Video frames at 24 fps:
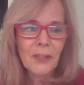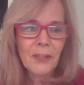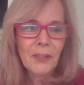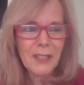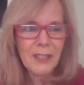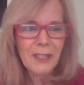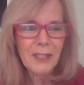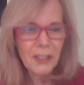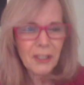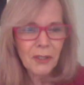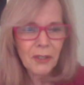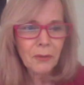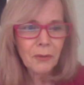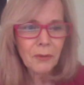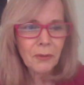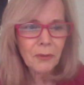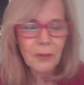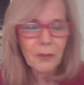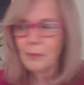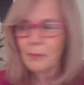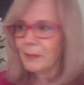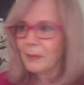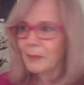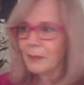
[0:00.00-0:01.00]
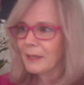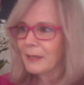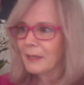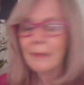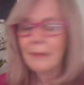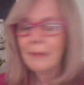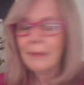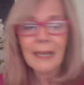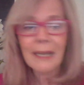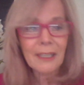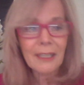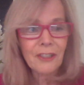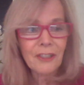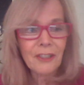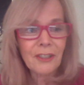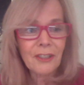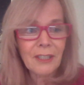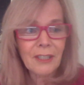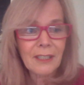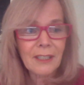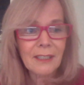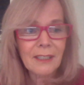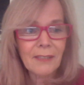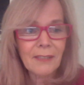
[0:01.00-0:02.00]
So it's no use being
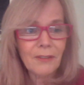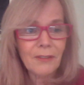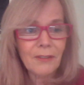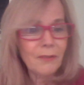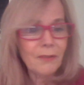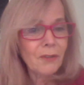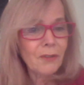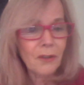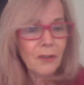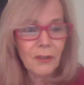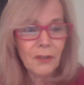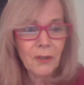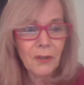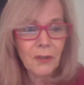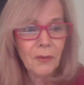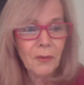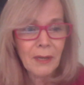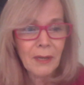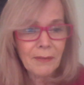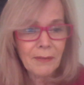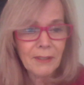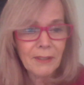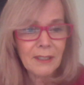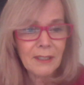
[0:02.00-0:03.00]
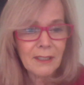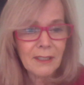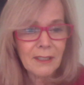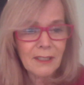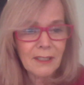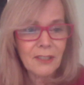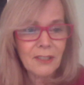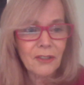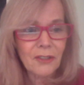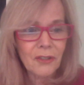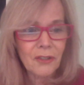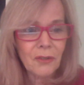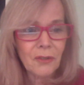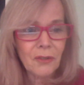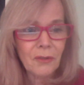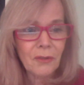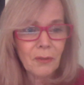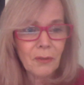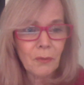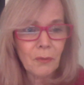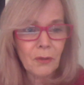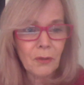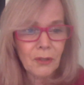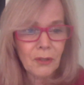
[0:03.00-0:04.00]
passionate if you've got no evidence to show
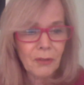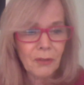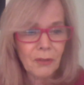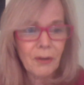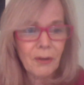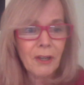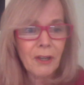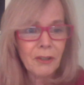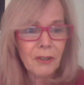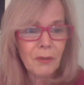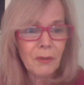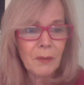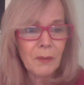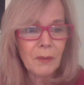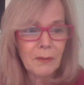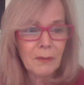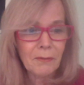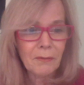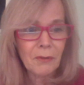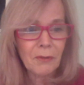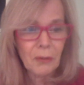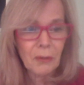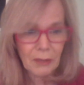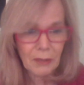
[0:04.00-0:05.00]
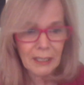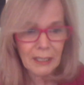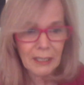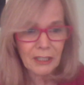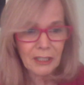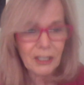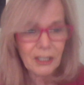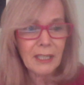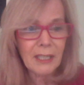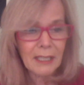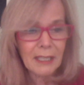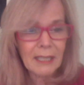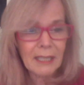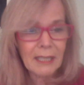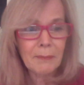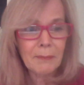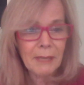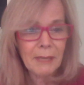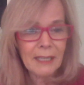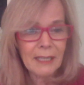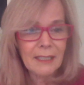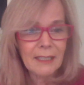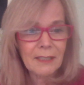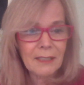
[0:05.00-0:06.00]
that what you're arguing for actually
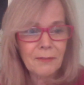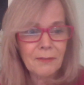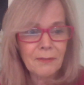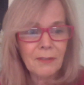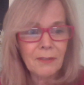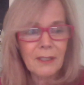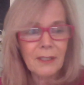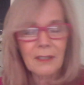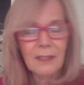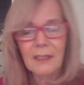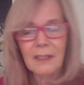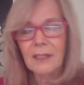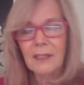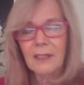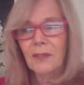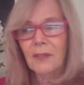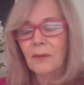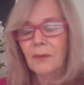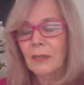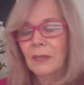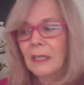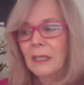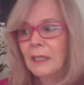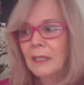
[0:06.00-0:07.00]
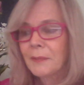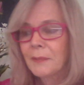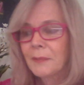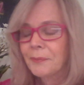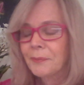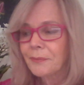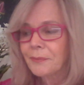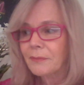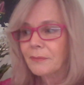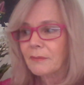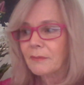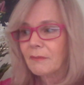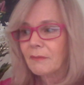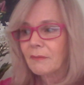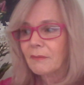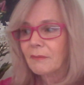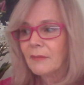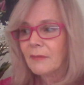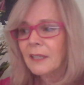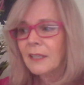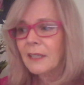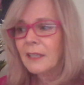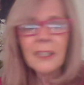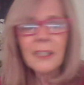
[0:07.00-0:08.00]
can make a difference. So
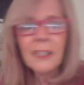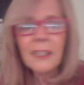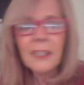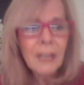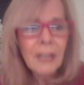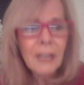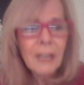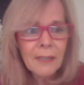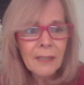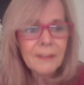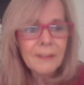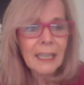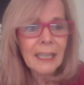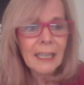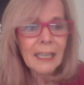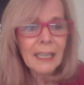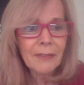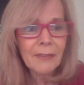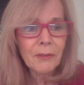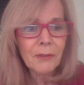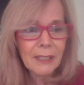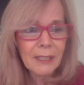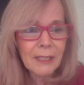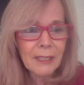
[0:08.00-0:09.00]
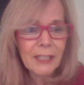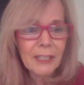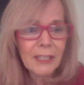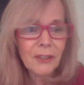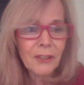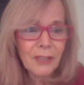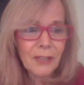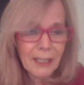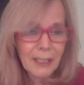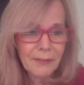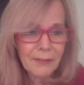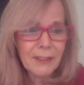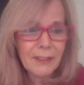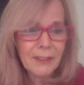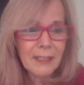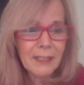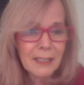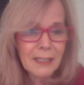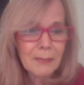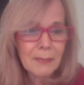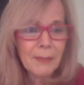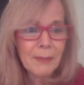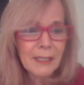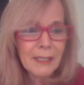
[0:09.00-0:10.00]
I think you have to have a really good
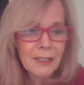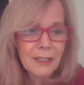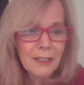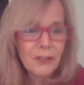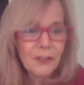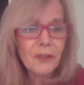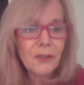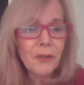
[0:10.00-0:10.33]
evidence base.